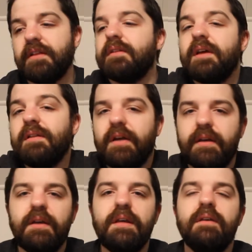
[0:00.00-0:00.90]
that they
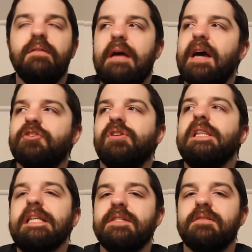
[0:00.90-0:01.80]
like actually
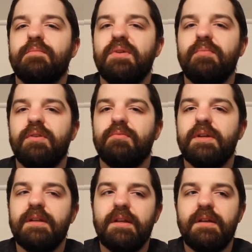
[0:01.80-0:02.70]
listened to people and
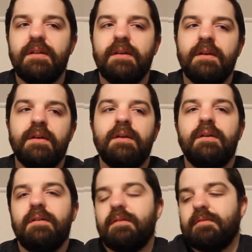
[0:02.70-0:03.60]
redid it,
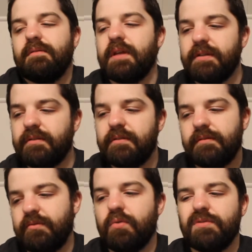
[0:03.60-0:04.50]
that,
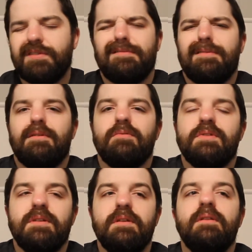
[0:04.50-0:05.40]
of course I was gonna go
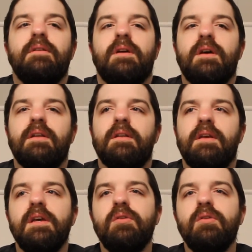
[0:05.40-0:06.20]
see it. And he